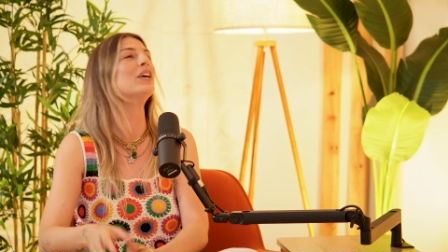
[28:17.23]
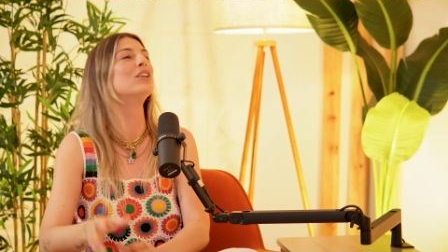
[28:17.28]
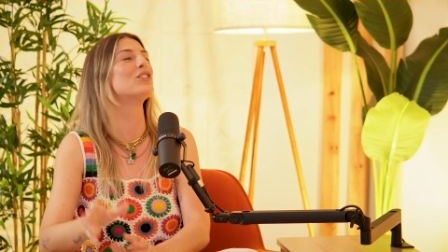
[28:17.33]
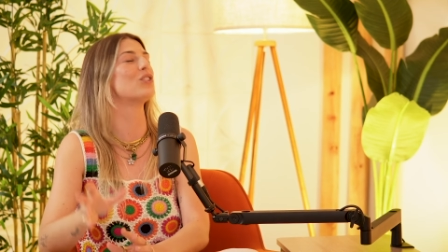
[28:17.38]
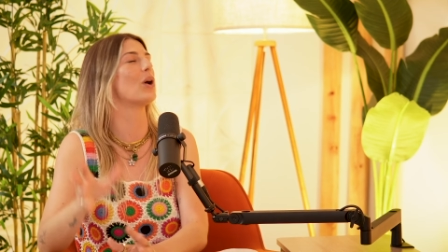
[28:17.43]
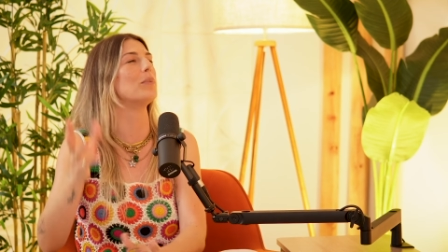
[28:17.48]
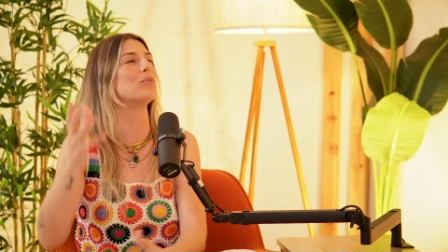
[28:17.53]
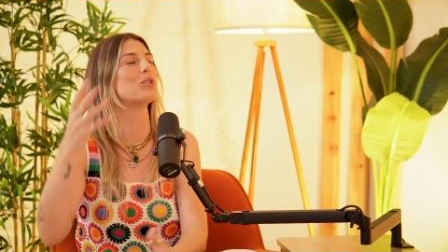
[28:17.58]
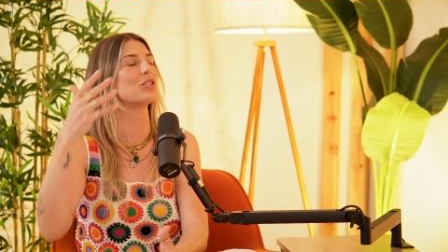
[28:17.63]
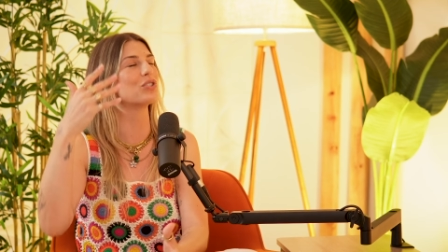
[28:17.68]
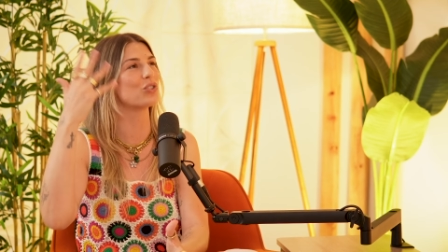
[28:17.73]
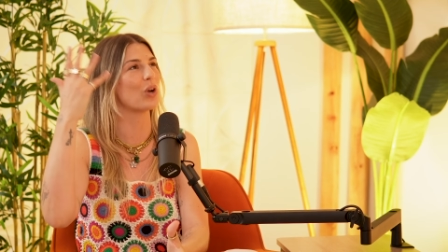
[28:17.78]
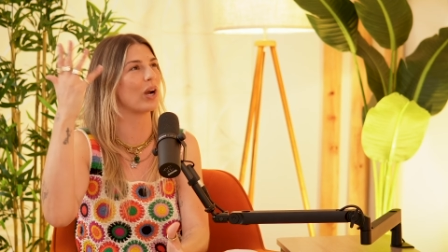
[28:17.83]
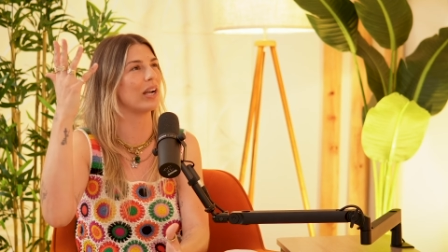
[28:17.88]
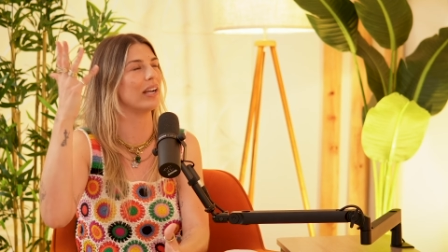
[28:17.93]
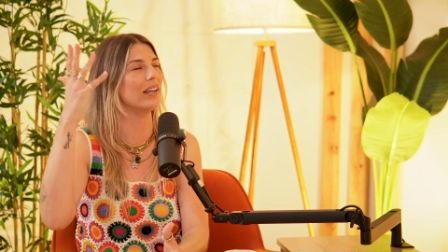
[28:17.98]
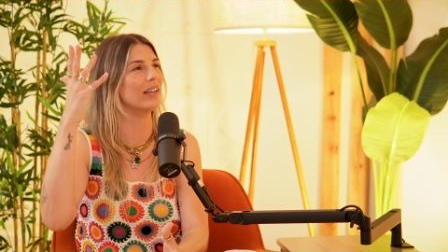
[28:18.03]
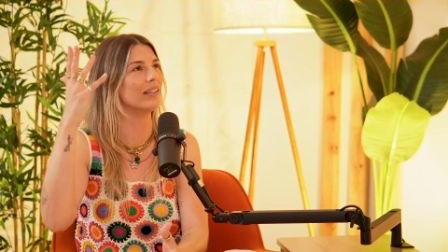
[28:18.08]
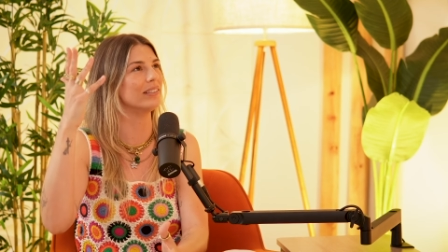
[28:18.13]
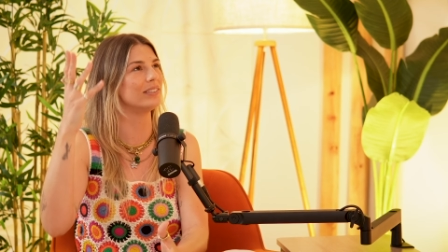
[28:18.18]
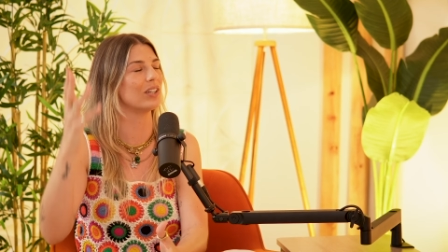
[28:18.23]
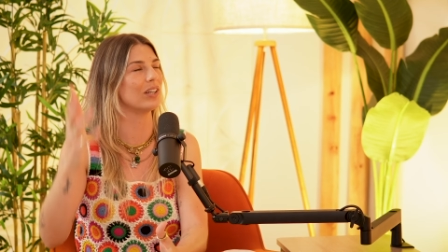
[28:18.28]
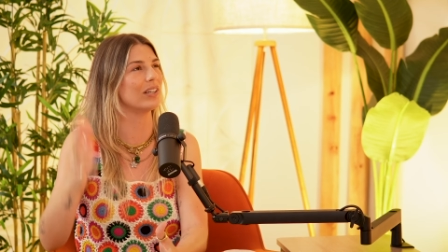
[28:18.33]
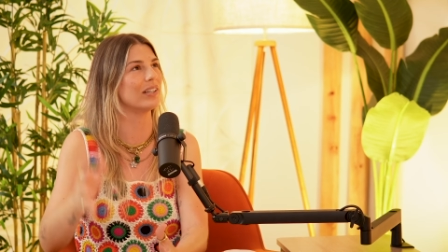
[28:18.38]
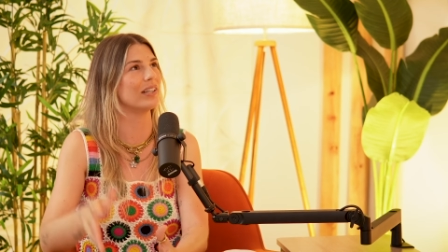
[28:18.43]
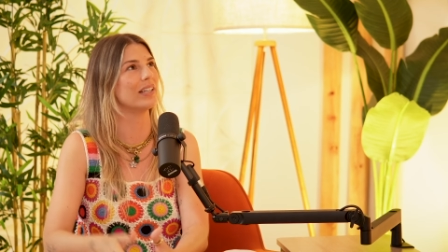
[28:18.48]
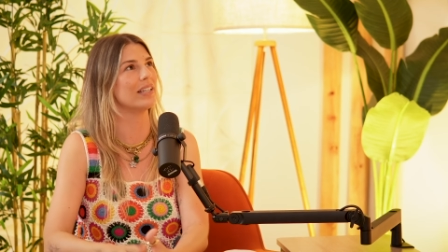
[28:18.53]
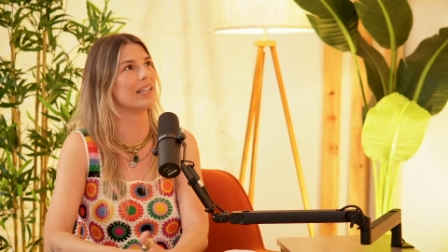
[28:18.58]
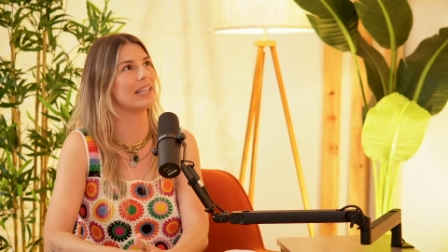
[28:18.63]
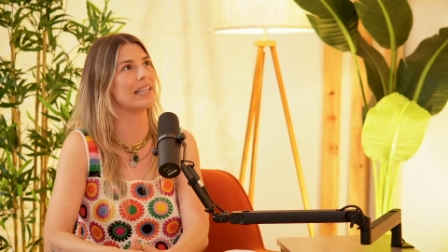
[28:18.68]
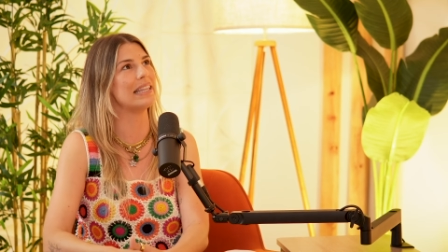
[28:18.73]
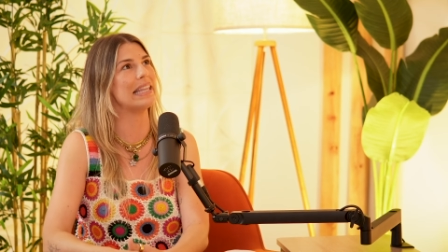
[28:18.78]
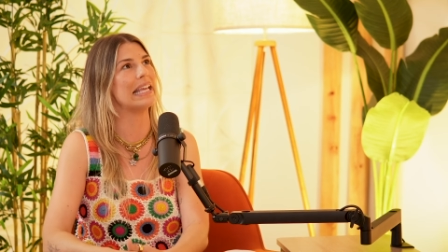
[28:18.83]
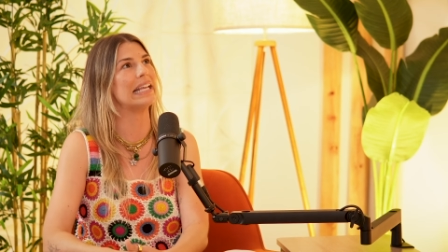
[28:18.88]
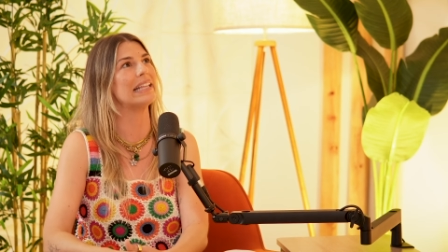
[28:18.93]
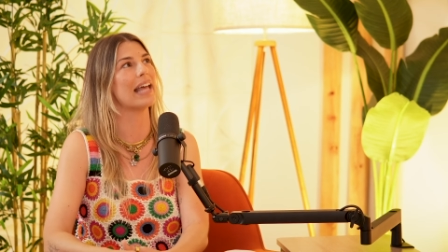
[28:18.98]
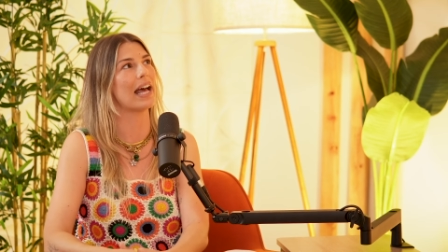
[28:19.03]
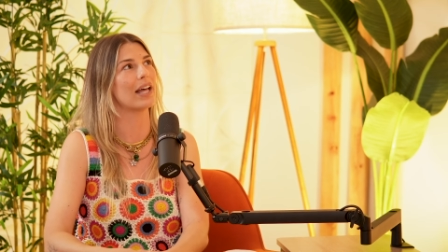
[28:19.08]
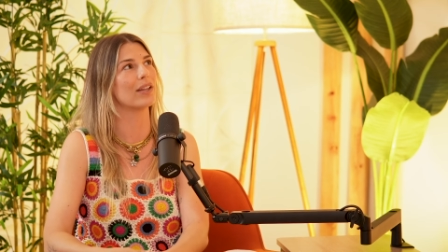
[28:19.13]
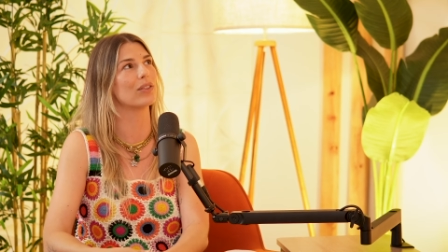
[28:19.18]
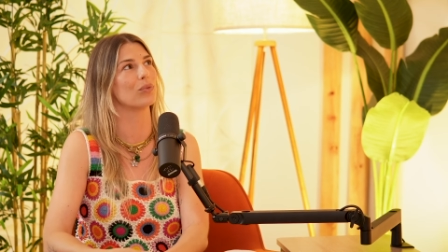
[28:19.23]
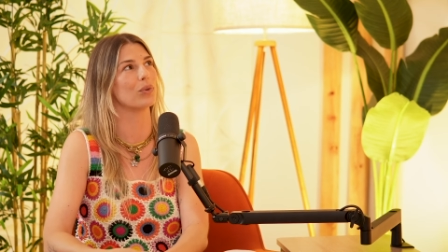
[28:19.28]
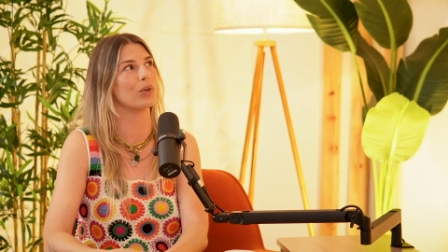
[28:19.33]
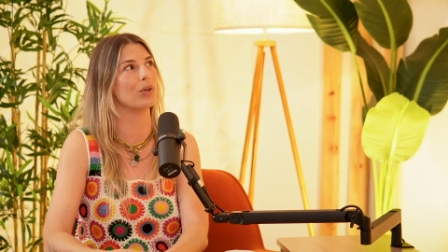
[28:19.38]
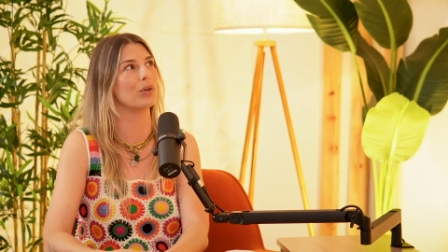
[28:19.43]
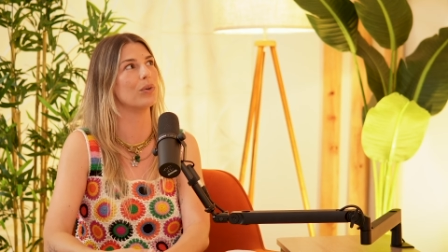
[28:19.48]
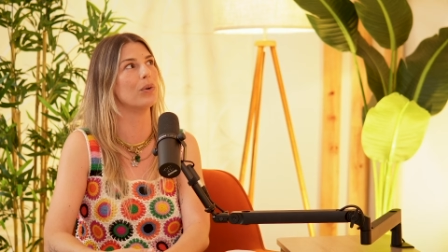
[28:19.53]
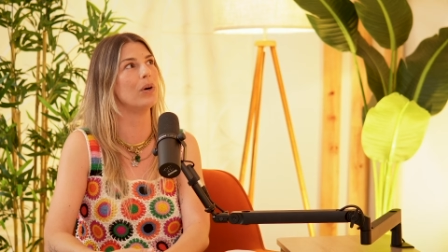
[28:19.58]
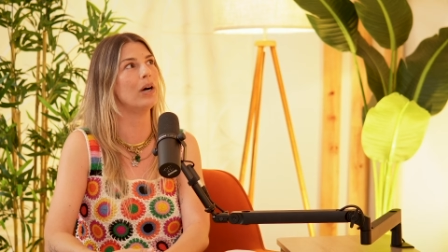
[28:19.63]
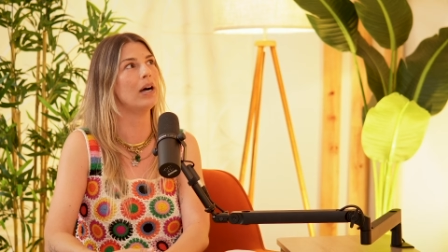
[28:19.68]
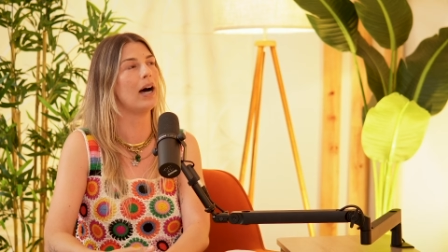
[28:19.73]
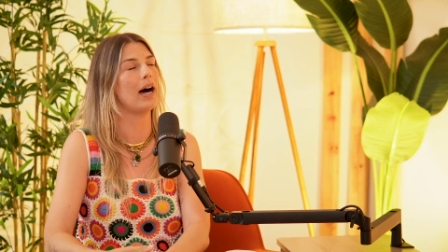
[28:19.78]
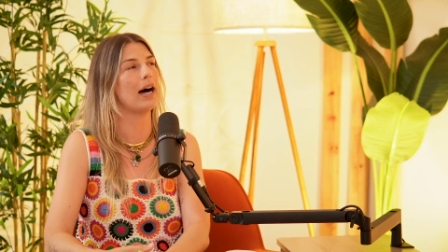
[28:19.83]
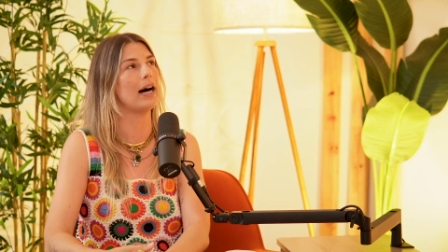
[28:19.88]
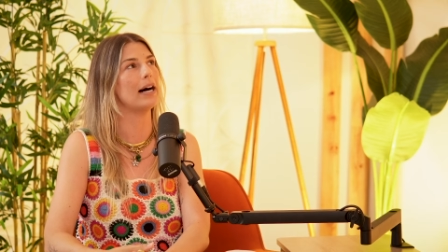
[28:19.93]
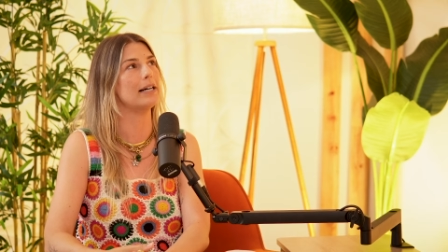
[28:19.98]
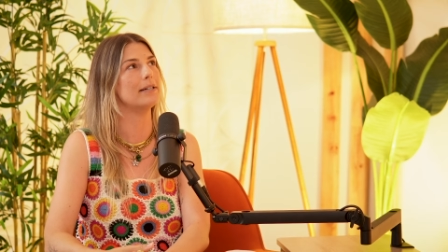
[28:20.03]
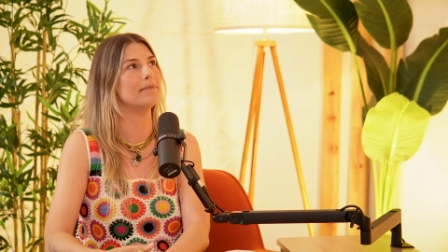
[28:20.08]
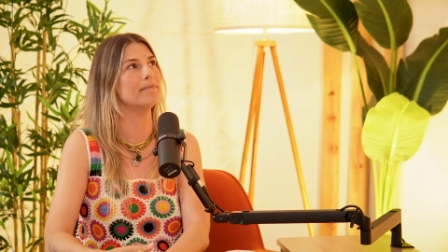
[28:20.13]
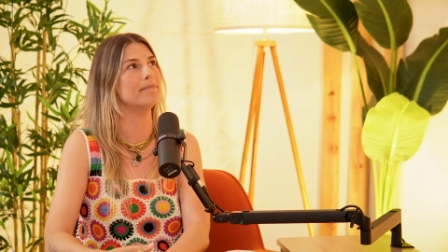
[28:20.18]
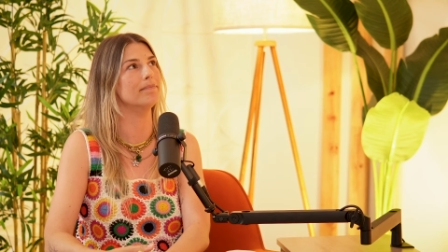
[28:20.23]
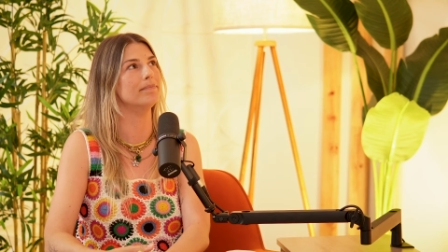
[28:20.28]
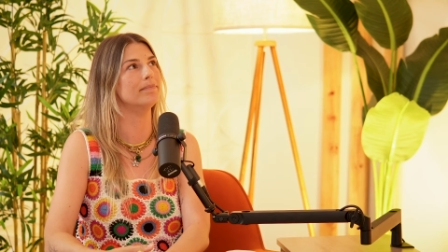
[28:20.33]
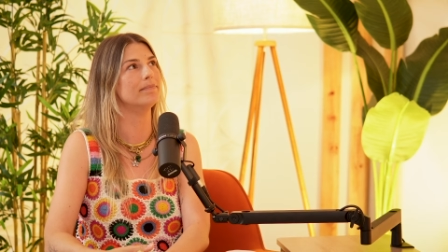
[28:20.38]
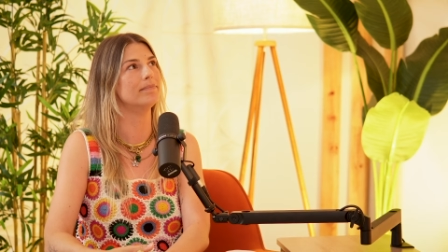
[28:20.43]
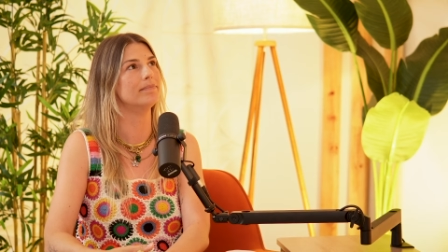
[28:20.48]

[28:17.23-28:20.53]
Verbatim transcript: So I'm just trying to trying to think that through. Um,